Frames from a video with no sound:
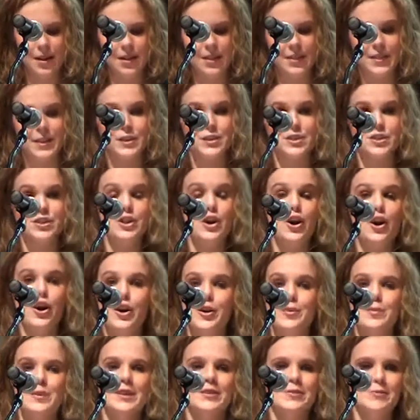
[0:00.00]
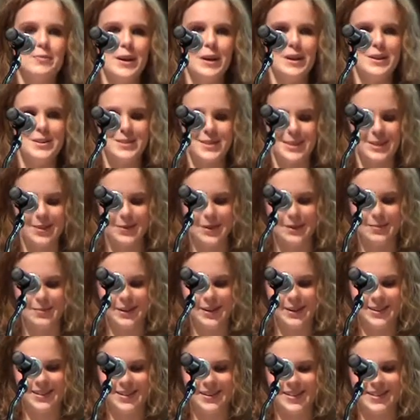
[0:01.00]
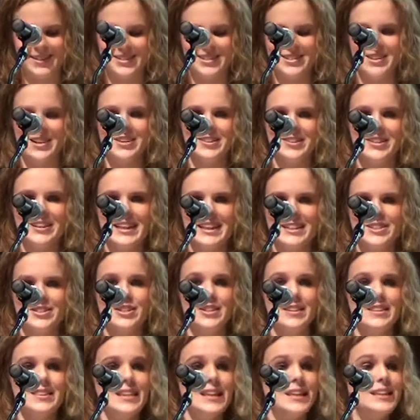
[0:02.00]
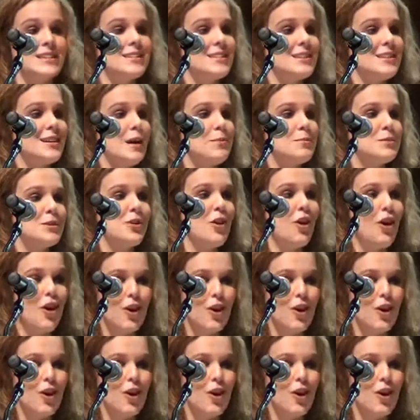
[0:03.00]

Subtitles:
There's an army of parents and grandparents in this congregation that has adopted